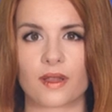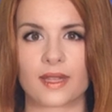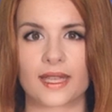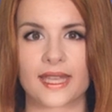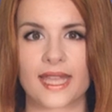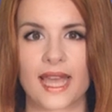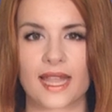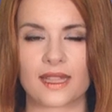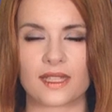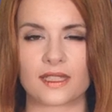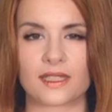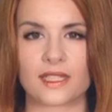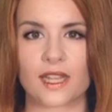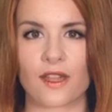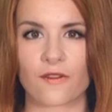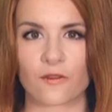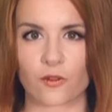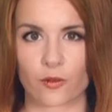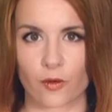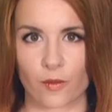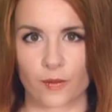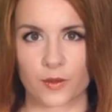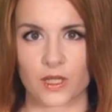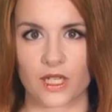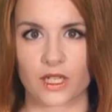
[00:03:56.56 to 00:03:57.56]
legality of
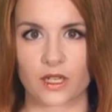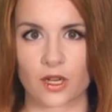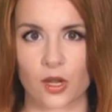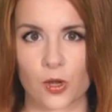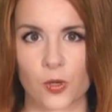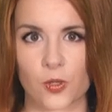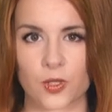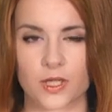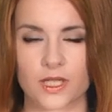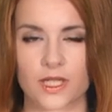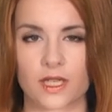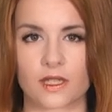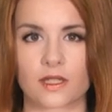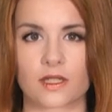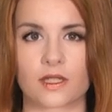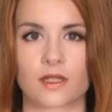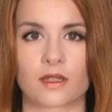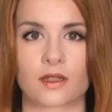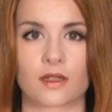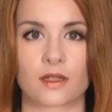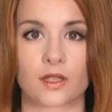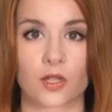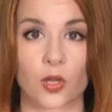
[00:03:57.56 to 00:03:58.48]
cryptocurrencies,